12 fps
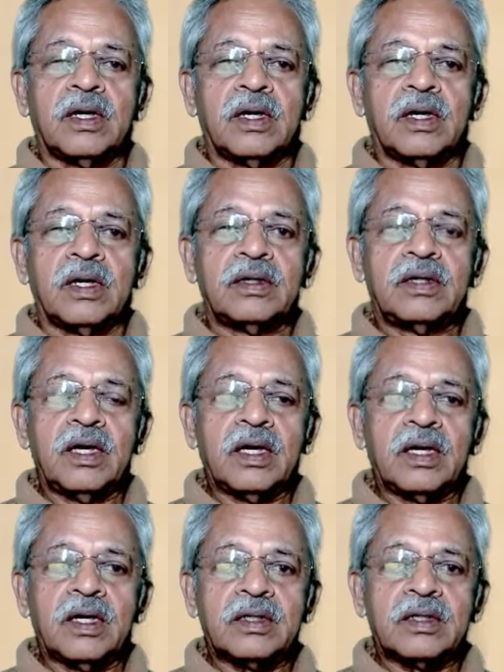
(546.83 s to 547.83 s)
they
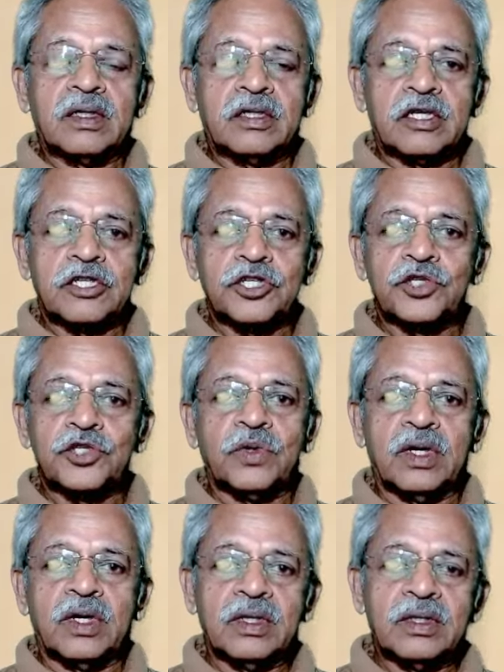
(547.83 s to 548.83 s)
get attached to
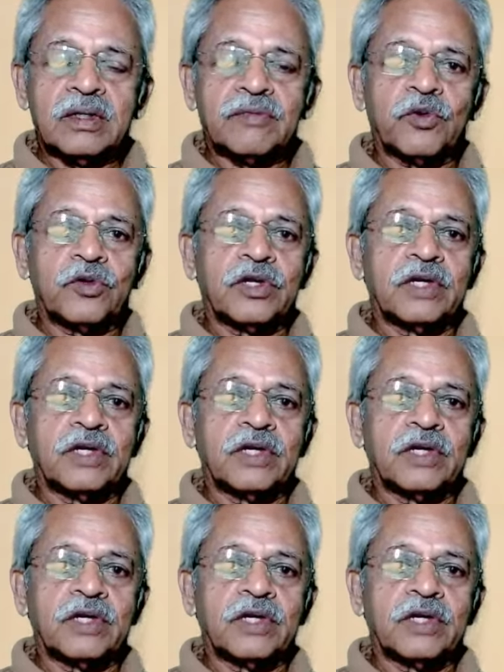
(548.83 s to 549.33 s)
another protein